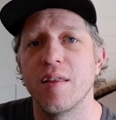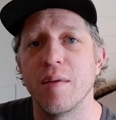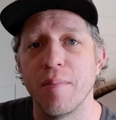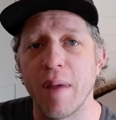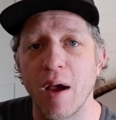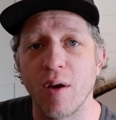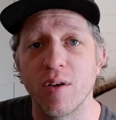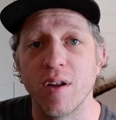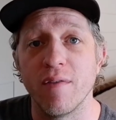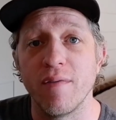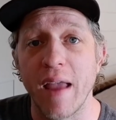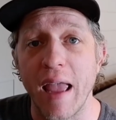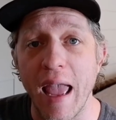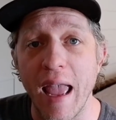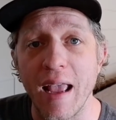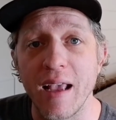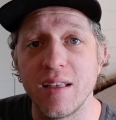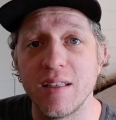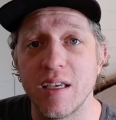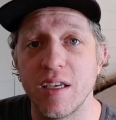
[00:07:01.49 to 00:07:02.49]
the amount of
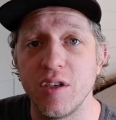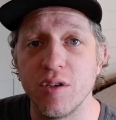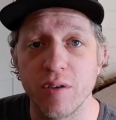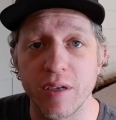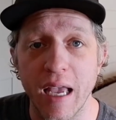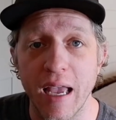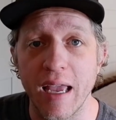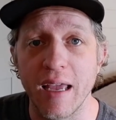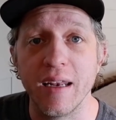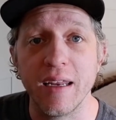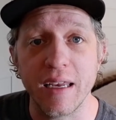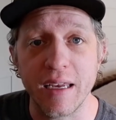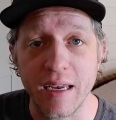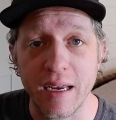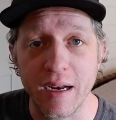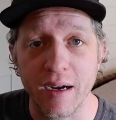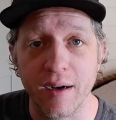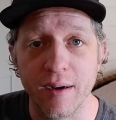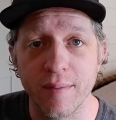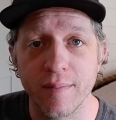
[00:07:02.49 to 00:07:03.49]
eggs that you'll get in a
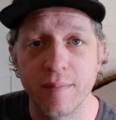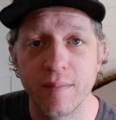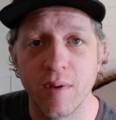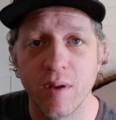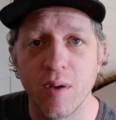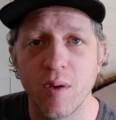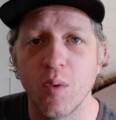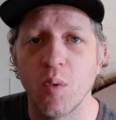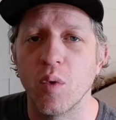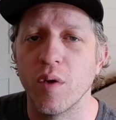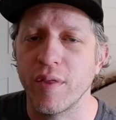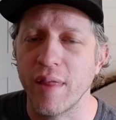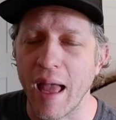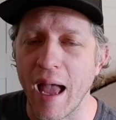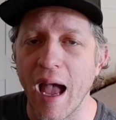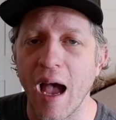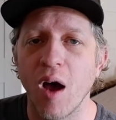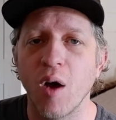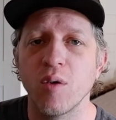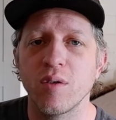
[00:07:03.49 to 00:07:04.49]
year
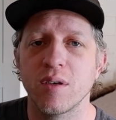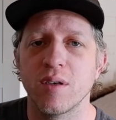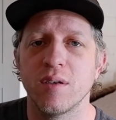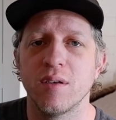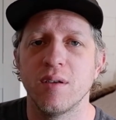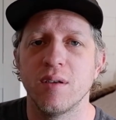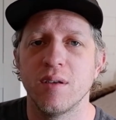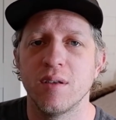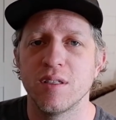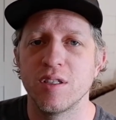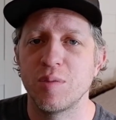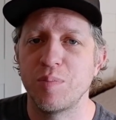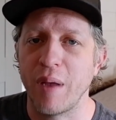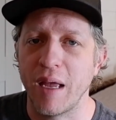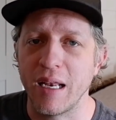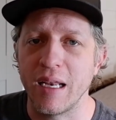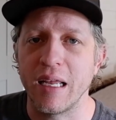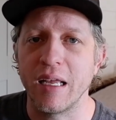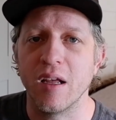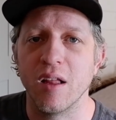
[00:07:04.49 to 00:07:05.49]
without
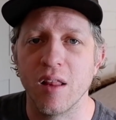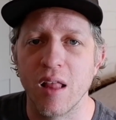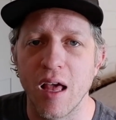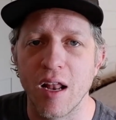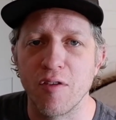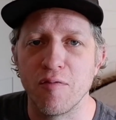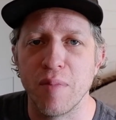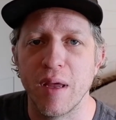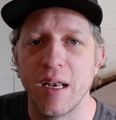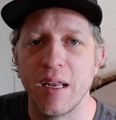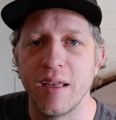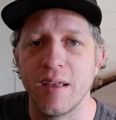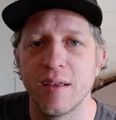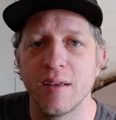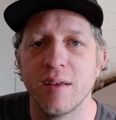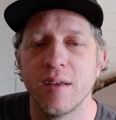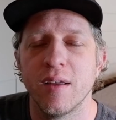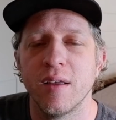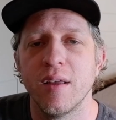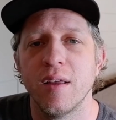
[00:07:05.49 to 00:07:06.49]
spending a lot of money.
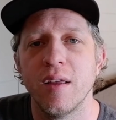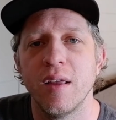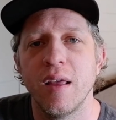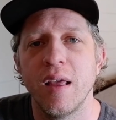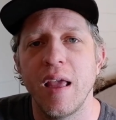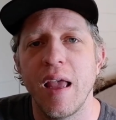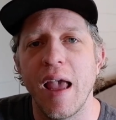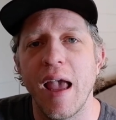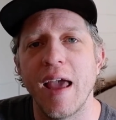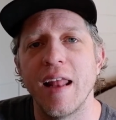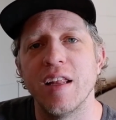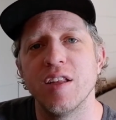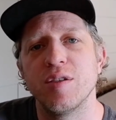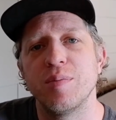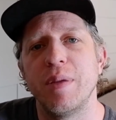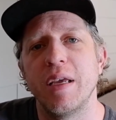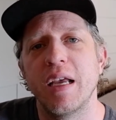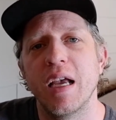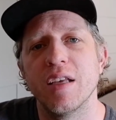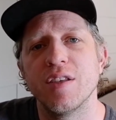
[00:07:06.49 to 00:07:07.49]
And it's
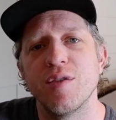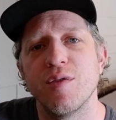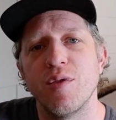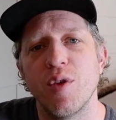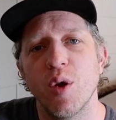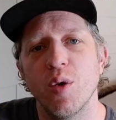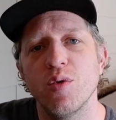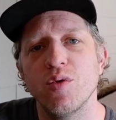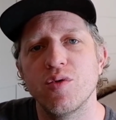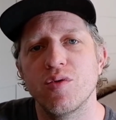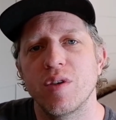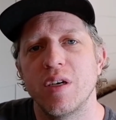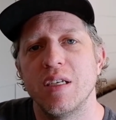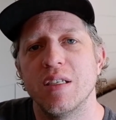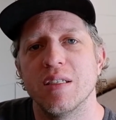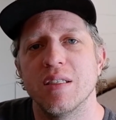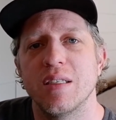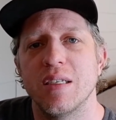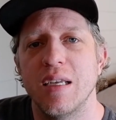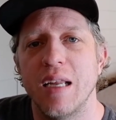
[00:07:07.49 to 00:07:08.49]
because of those
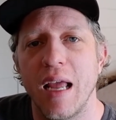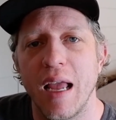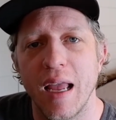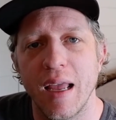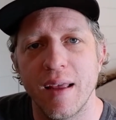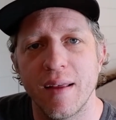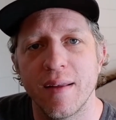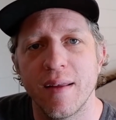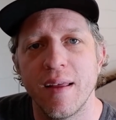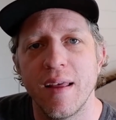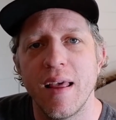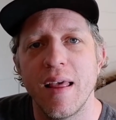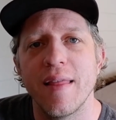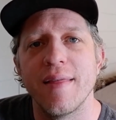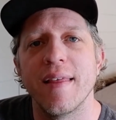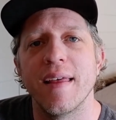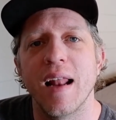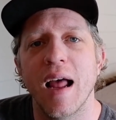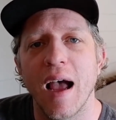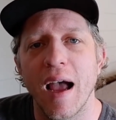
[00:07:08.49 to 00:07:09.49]
reasons today
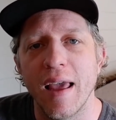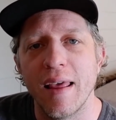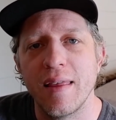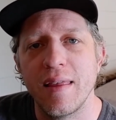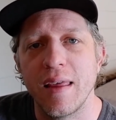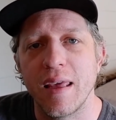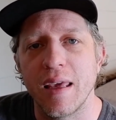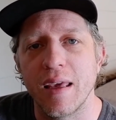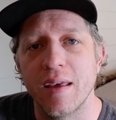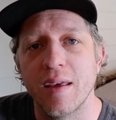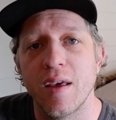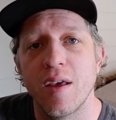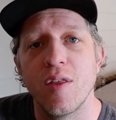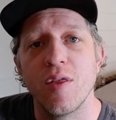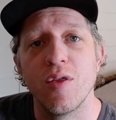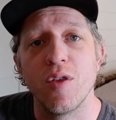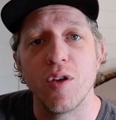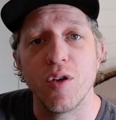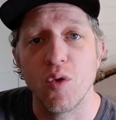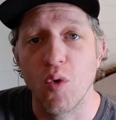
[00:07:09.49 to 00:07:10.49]
that I think
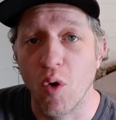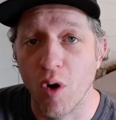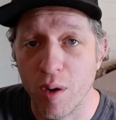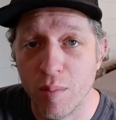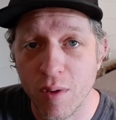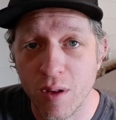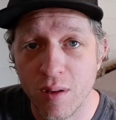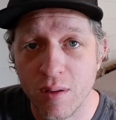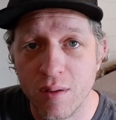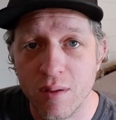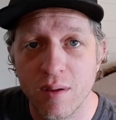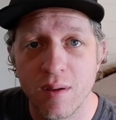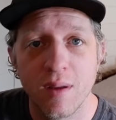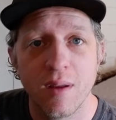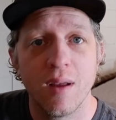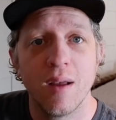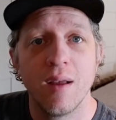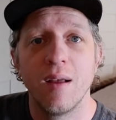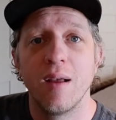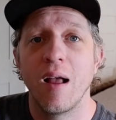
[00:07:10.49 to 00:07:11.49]
the normal,
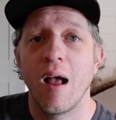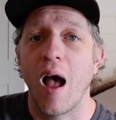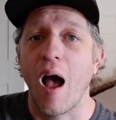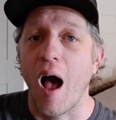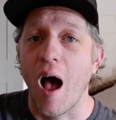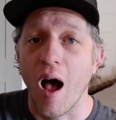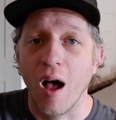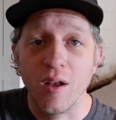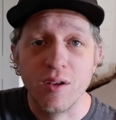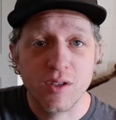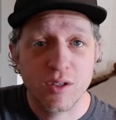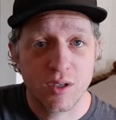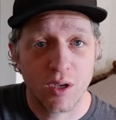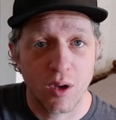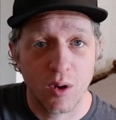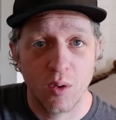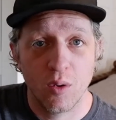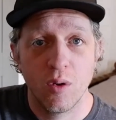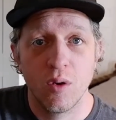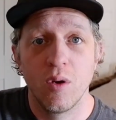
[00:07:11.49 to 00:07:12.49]

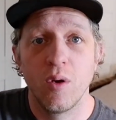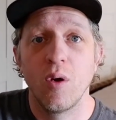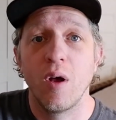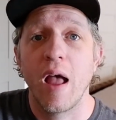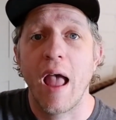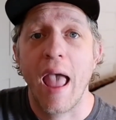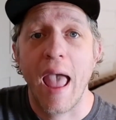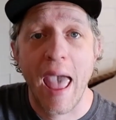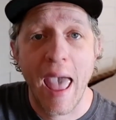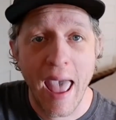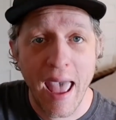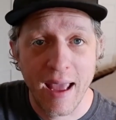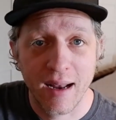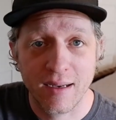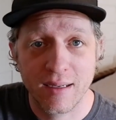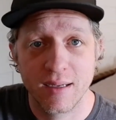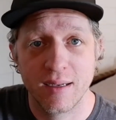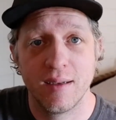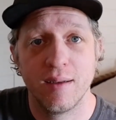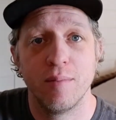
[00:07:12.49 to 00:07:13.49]
also
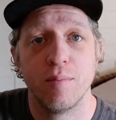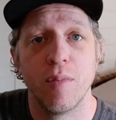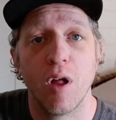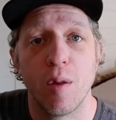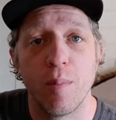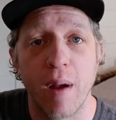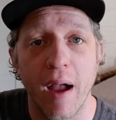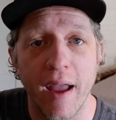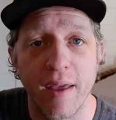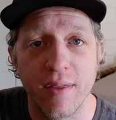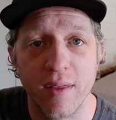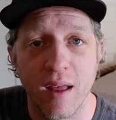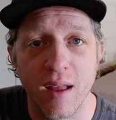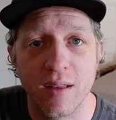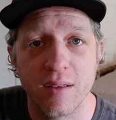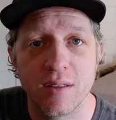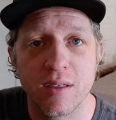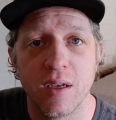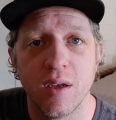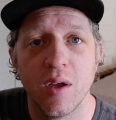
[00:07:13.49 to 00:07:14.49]
Het ball
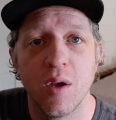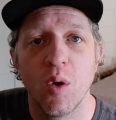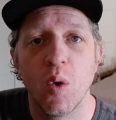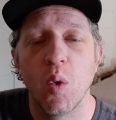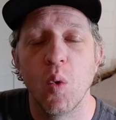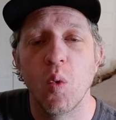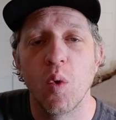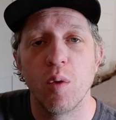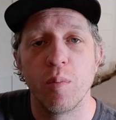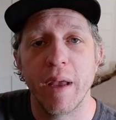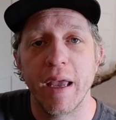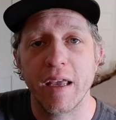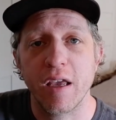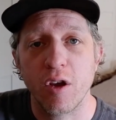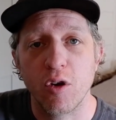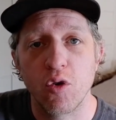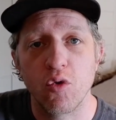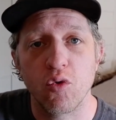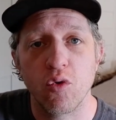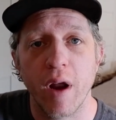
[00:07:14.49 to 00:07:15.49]
pythons, will
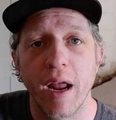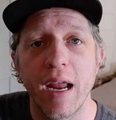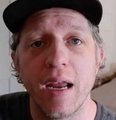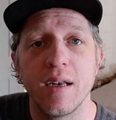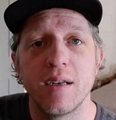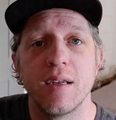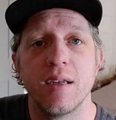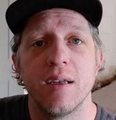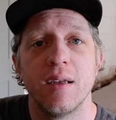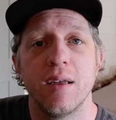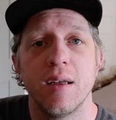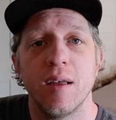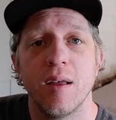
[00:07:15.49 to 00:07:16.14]
make great